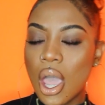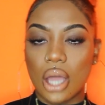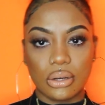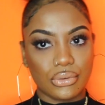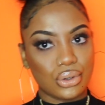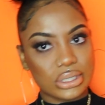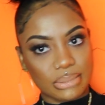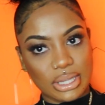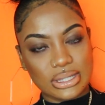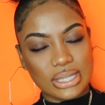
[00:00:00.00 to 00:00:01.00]
And of course,
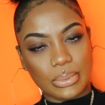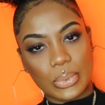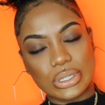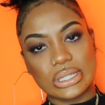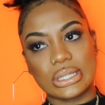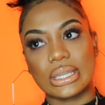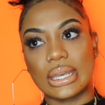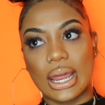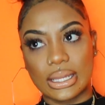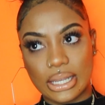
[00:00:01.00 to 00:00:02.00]
I'm not the type of person to
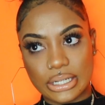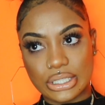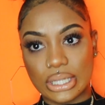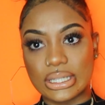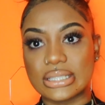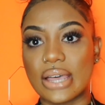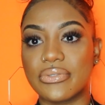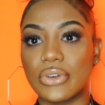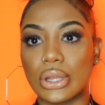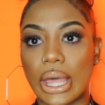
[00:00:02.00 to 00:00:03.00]
get out of character unless I
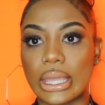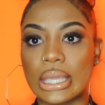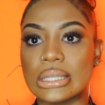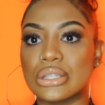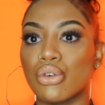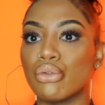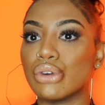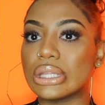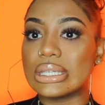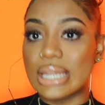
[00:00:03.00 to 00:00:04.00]
feel like it's
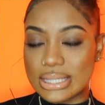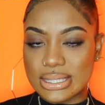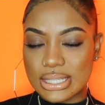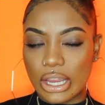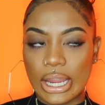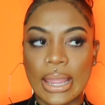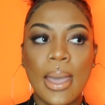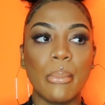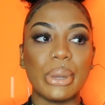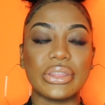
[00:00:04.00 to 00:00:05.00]
really necessary,
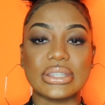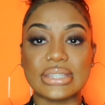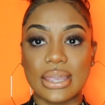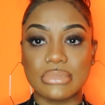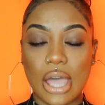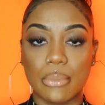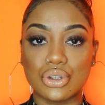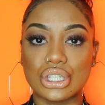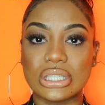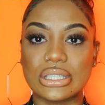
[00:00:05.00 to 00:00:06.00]
but at the same time, you
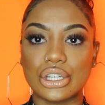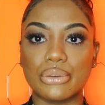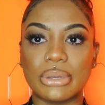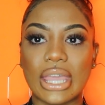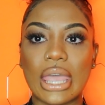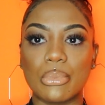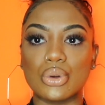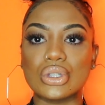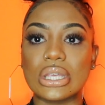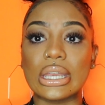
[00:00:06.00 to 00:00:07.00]
should still be
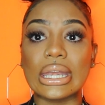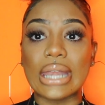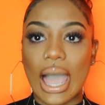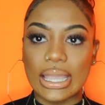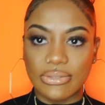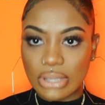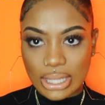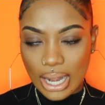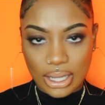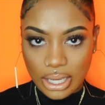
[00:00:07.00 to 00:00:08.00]
able to not even
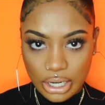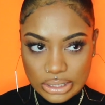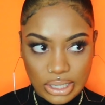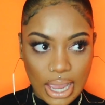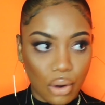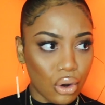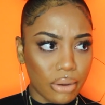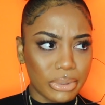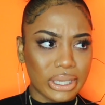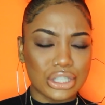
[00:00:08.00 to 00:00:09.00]
get out of character at
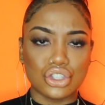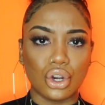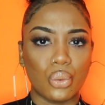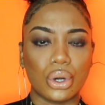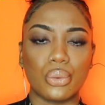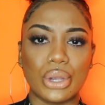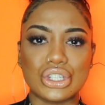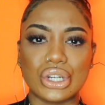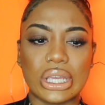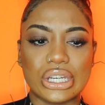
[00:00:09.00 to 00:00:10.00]
all, because you don't want to
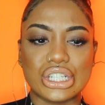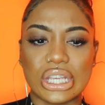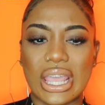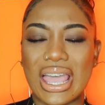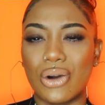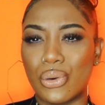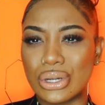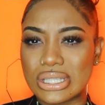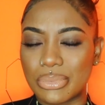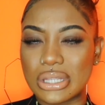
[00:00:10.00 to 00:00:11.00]
waste your energy
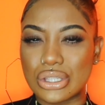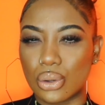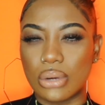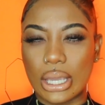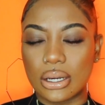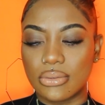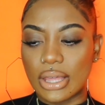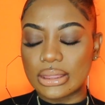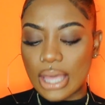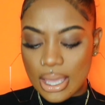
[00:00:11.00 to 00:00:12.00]
on something so negative
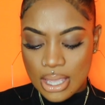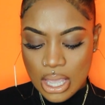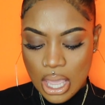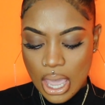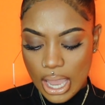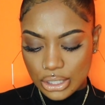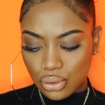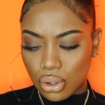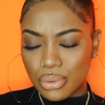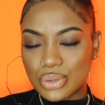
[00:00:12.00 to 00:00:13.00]
like that. And
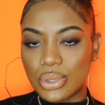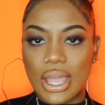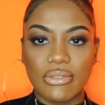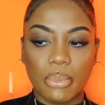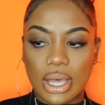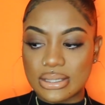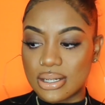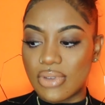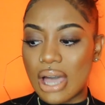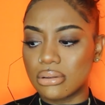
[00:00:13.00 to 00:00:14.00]
you always want to have a
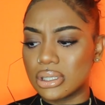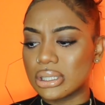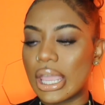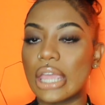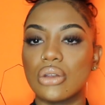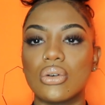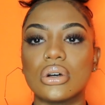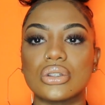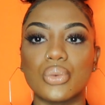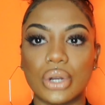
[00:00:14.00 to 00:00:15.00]
positive outlook, and you
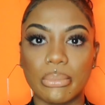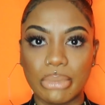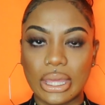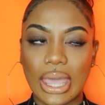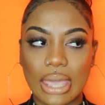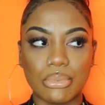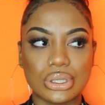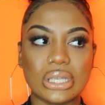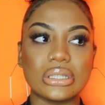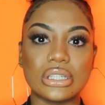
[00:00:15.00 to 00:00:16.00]
also want to be able
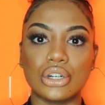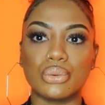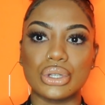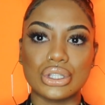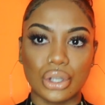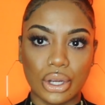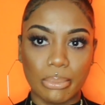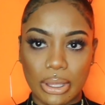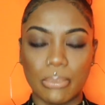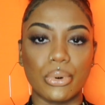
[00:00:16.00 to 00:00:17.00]
to deal with certain
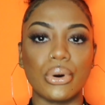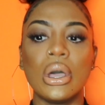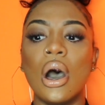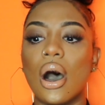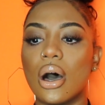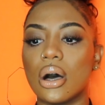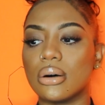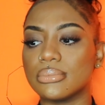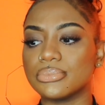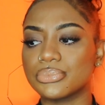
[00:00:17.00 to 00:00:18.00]
people,
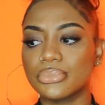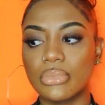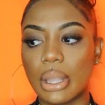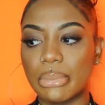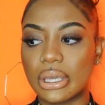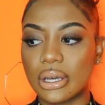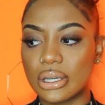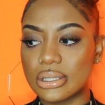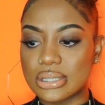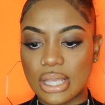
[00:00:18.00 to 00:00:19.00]

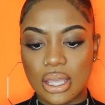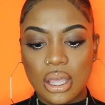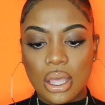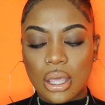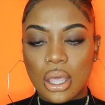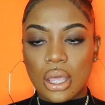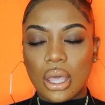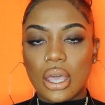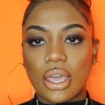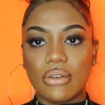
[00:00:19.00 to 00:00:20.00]
because
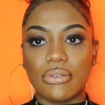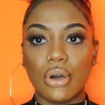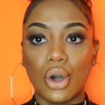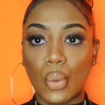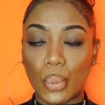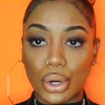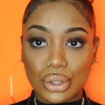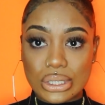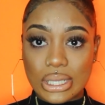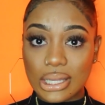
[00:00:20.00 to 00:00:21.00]
if
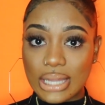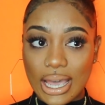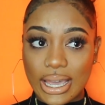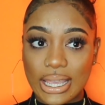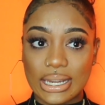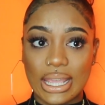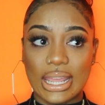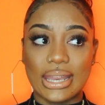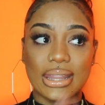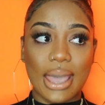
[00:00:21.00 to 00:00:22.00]
worlds collide
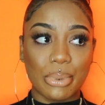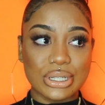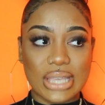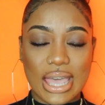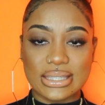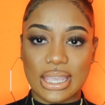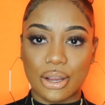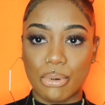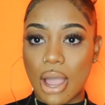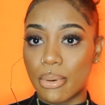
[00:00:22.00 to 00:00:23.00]
and that person has an
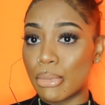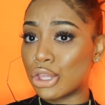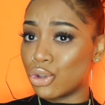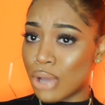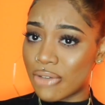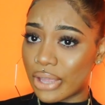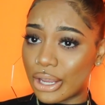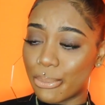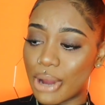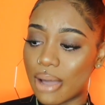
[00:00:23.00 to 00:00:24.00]
anger problem and you have an
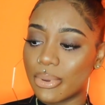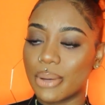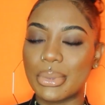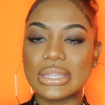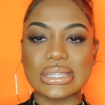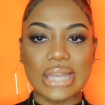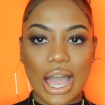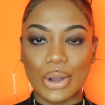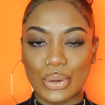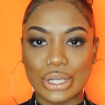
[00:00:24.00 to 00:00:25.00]
anger problem, it's
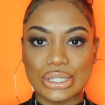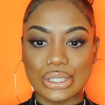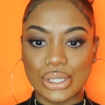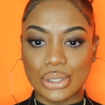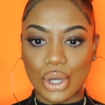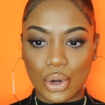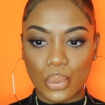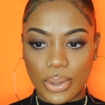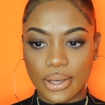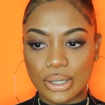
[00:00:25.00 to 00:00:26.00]
not going to go
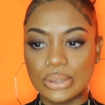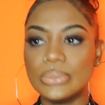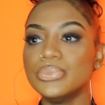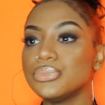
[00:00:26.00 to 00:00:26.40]
well,